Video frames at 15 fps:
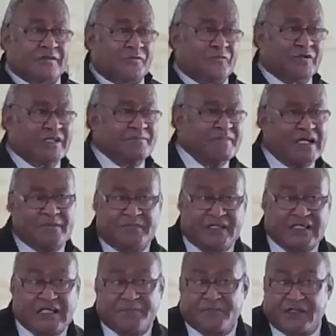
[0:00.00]
we may be
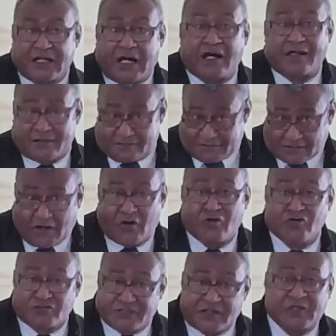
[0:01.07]
keeping the
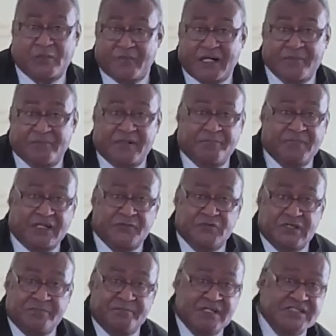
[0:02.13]
whole 10 commandments, but we
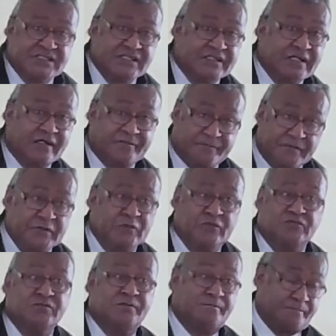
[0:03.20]
are missing a few
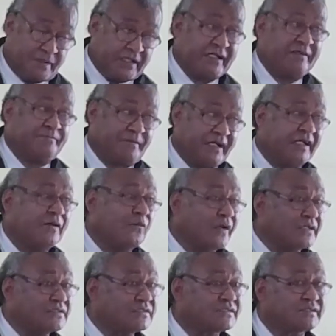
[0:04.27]
very vital
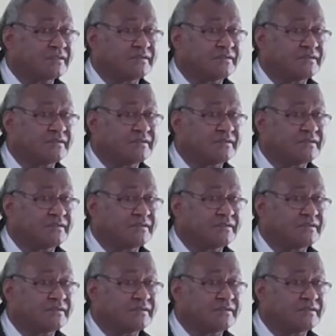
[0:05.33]
ones.